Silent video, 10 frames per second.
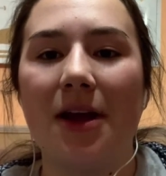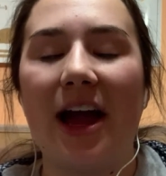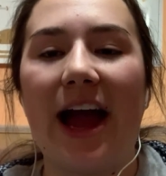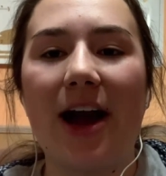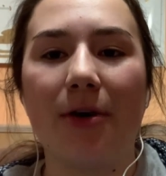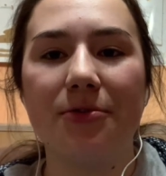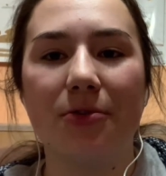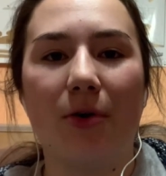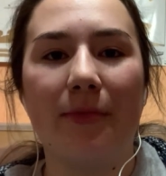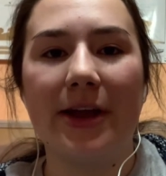how
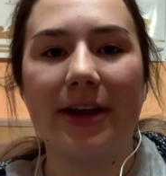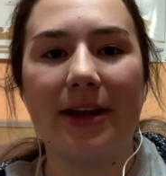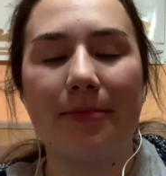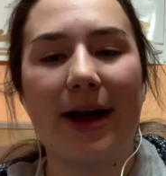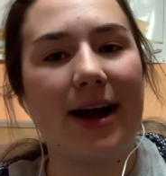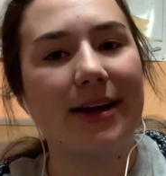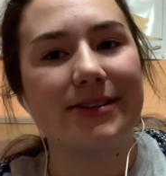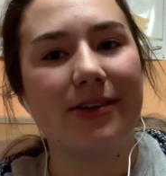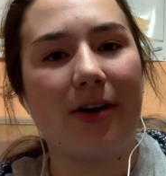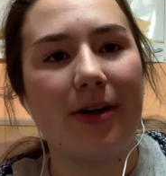you'll make an
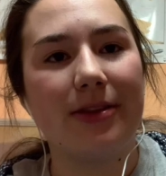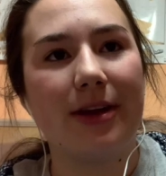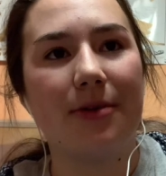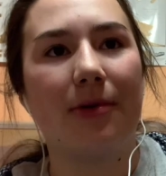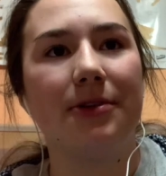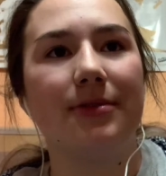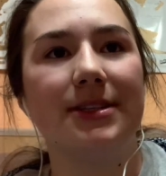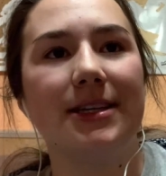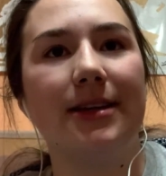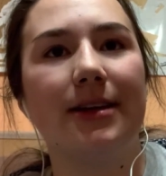impact on the
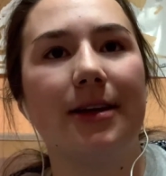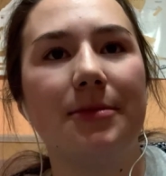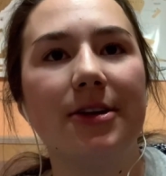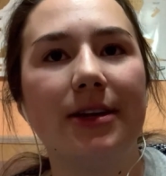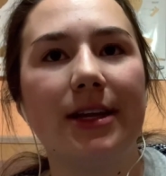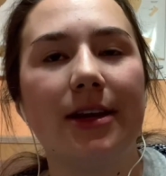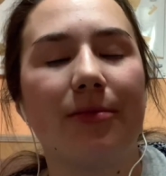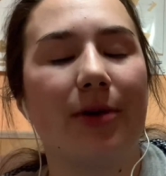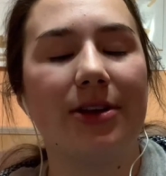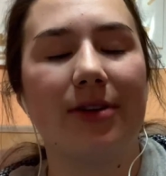NYUAD community
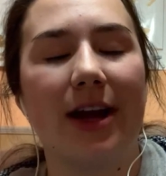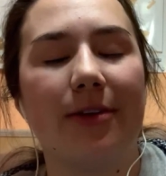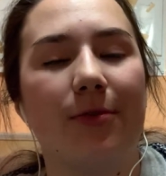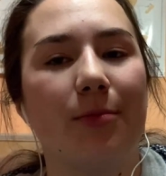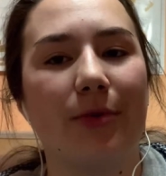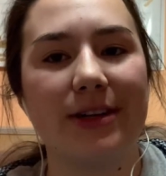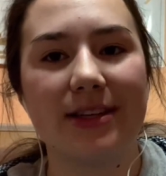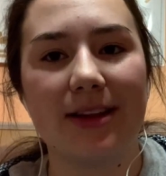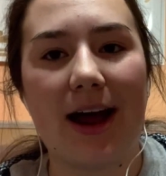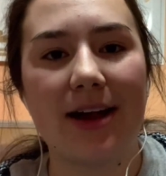and what you kind of will bring
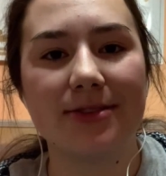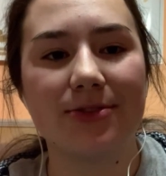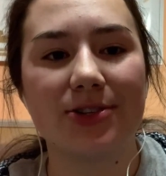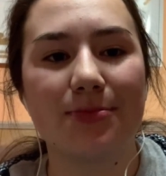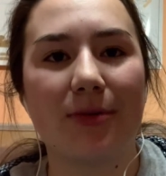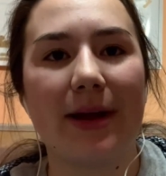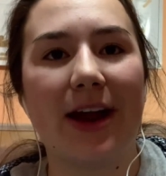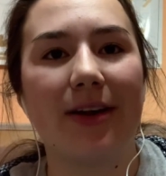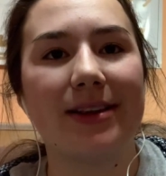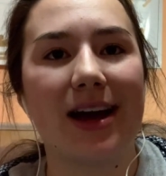to that. So just
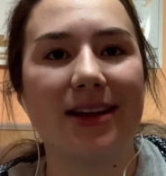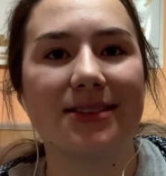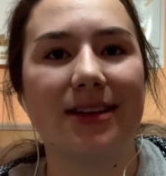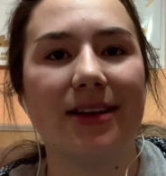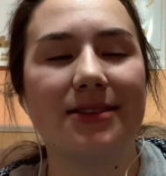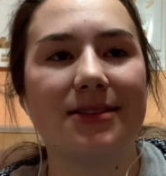prepare in that sense.